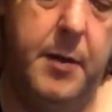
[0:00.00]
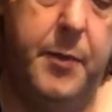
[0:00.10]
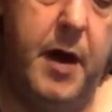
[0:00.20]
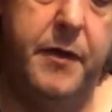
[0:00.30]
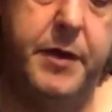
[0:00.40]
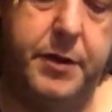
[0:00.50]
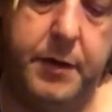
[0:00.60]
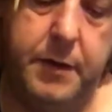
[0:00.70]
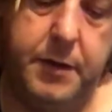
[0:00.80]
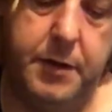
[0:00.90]
But the
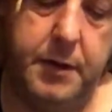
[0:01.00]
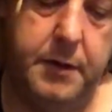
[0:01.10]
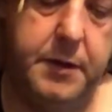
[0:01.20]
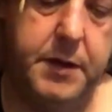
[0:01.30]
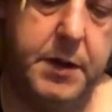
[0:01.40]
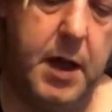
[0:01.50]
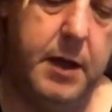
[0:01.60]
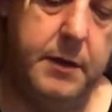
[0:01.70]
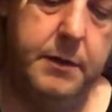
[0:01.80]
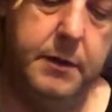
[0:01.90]
truth, the
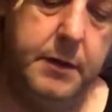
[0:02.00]
Sun,